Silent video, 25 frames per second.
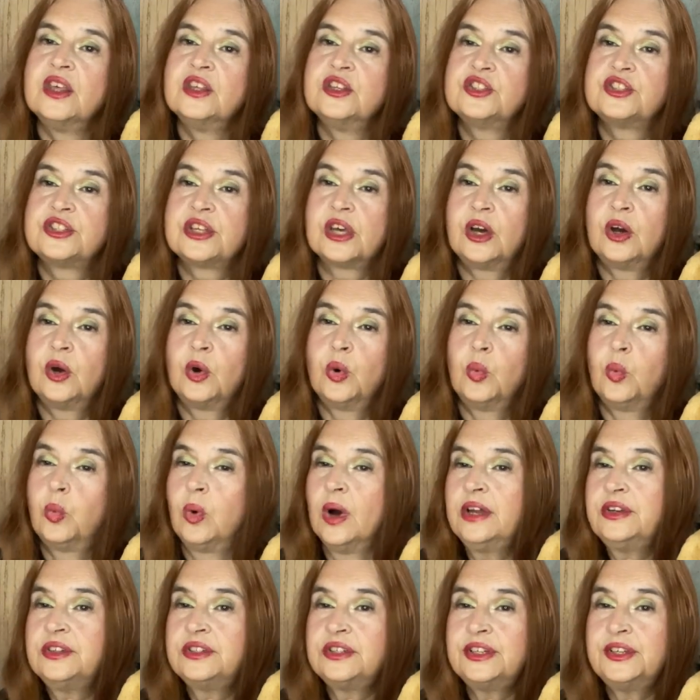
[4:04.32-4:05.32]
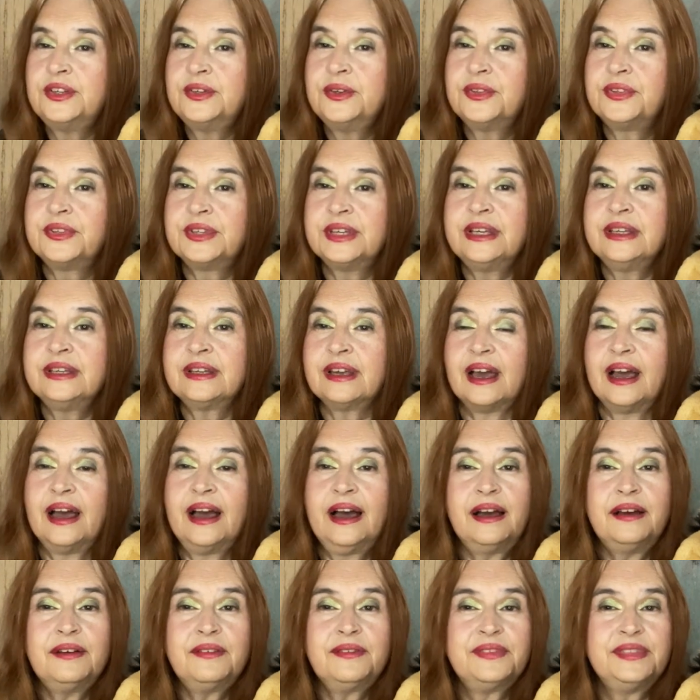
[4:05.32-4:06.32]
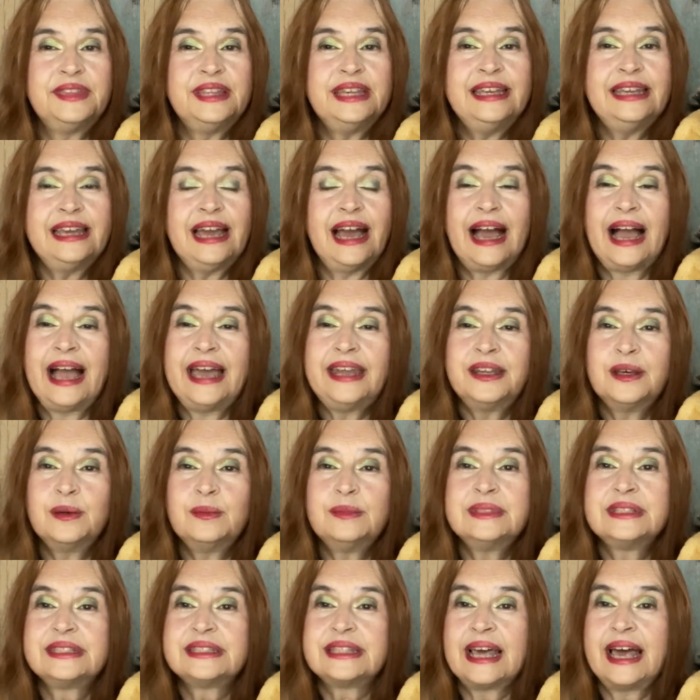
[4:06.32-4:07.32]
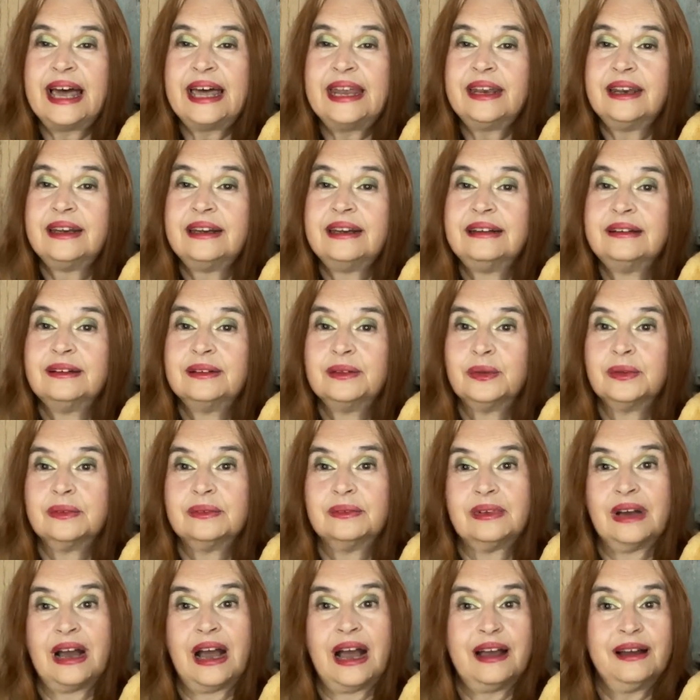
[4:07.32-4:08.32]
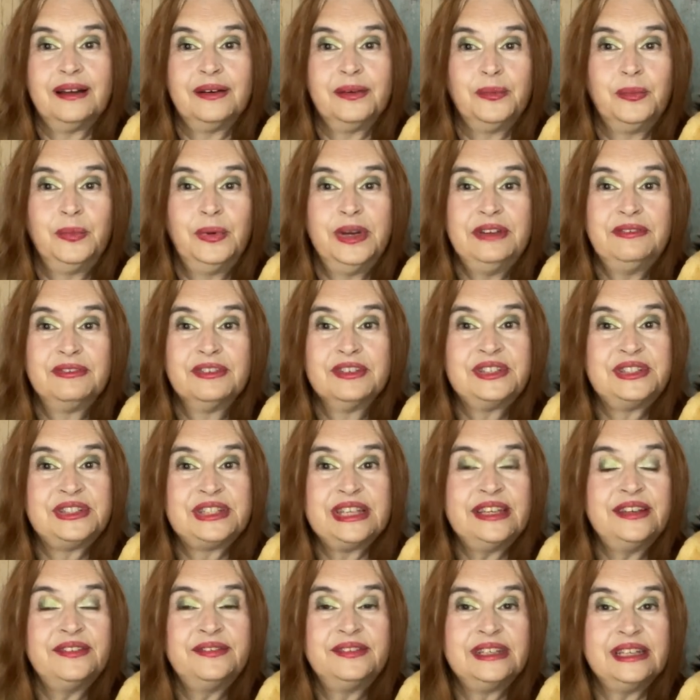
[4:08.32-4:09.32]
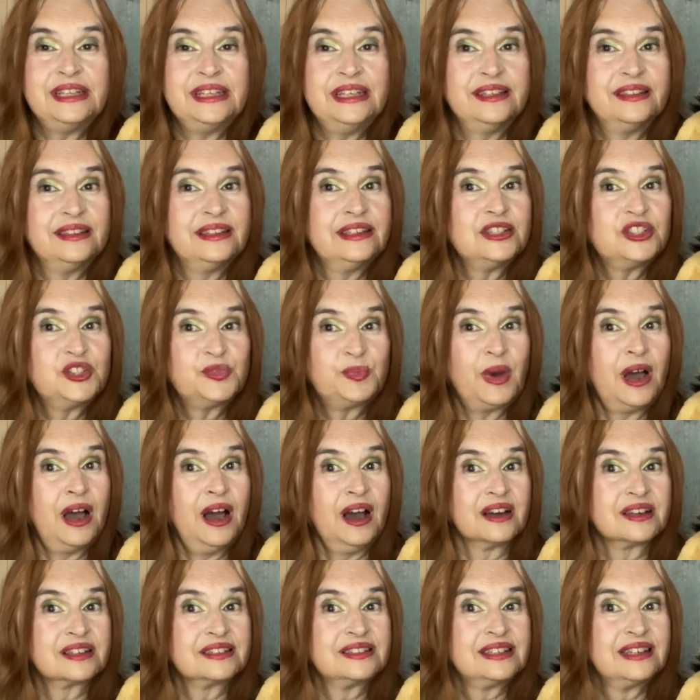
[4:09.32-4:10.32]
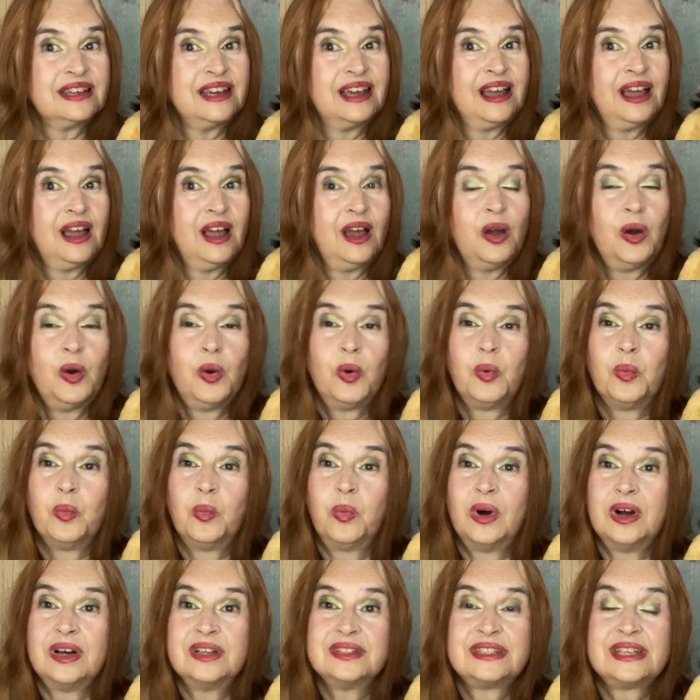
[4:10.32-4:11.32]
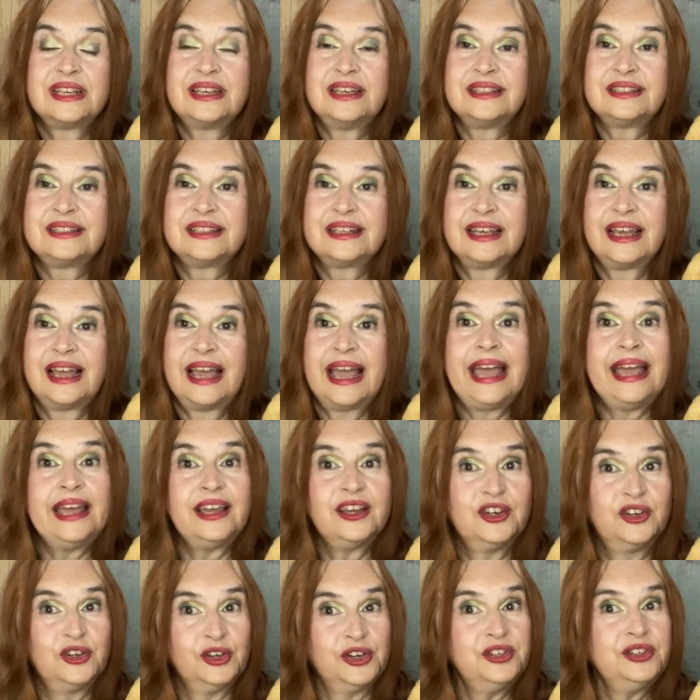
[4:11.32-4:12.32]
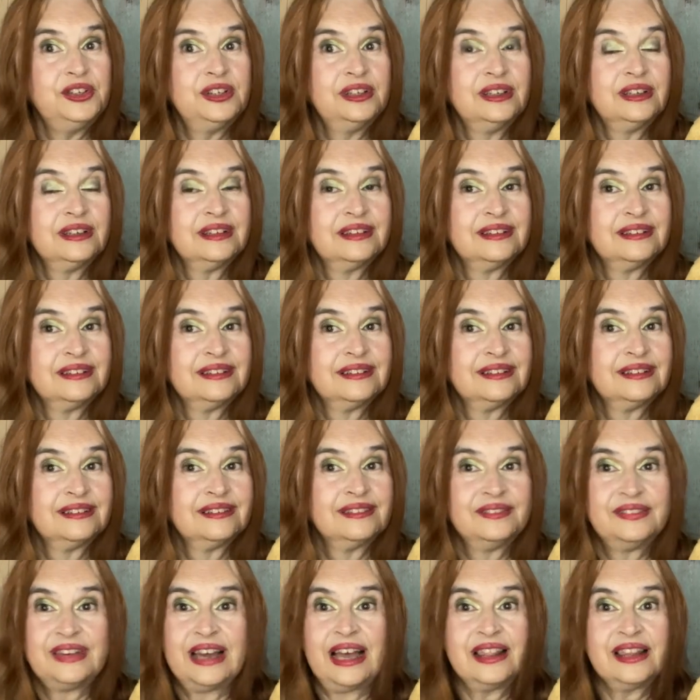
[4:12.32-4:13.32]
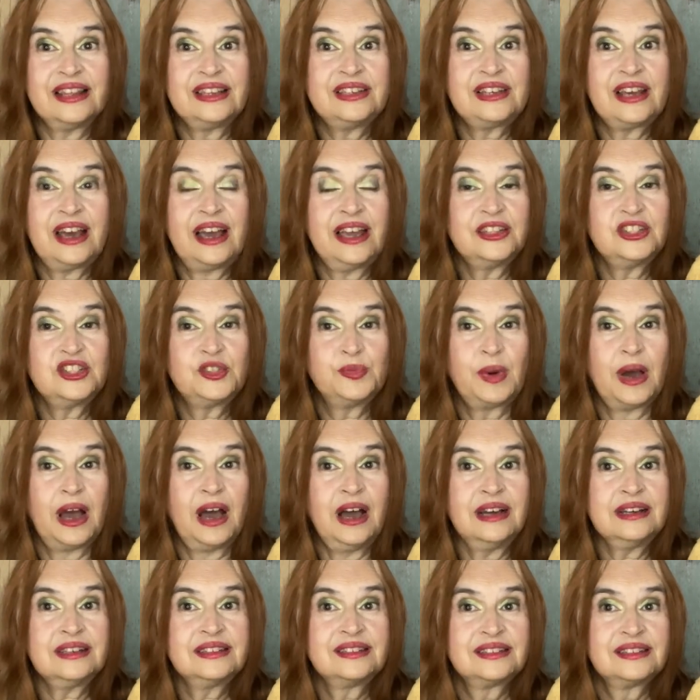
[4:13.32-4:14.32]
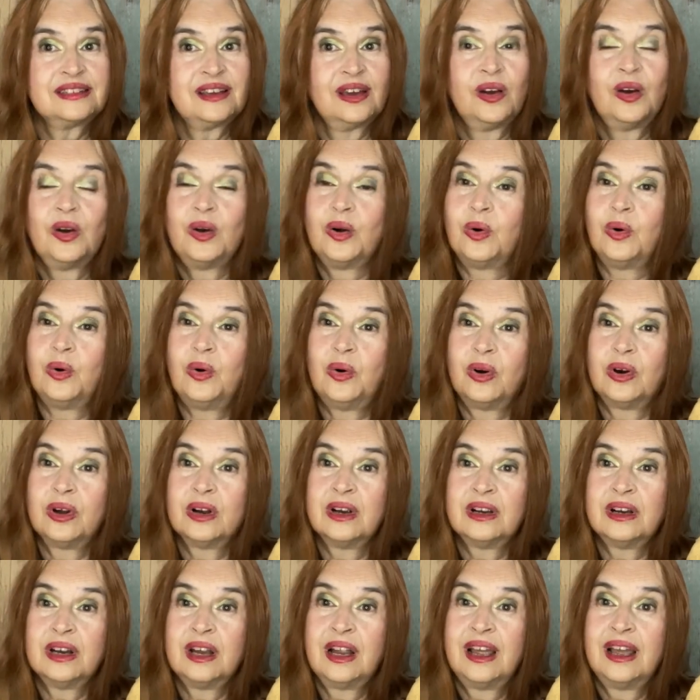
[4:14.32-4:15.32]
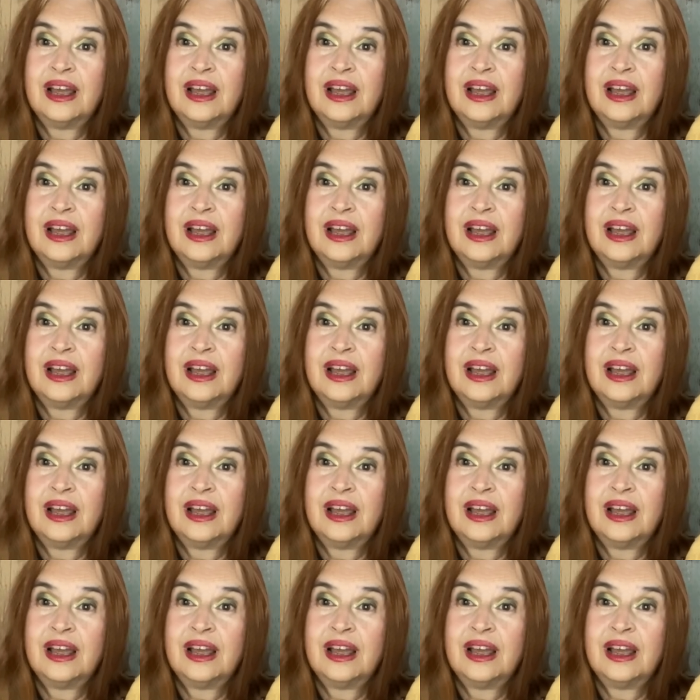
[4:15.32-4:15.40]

So what do you think of the items that we received in this box? Was it a good Valentine's box, or